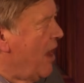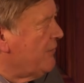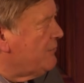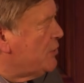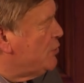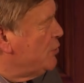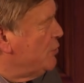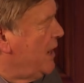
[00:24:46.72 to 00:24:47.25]

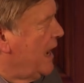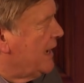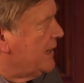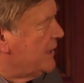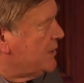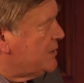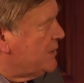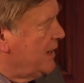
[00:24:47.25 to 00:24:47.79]
after 2
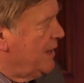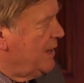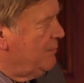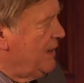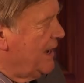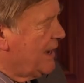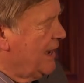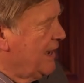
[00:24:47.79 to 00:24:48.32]
days.
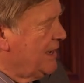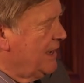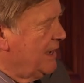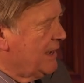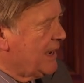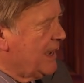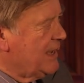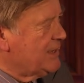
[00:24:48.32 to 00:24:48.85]

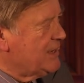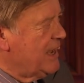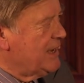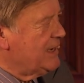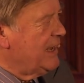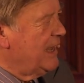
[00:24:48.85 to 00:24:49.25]
I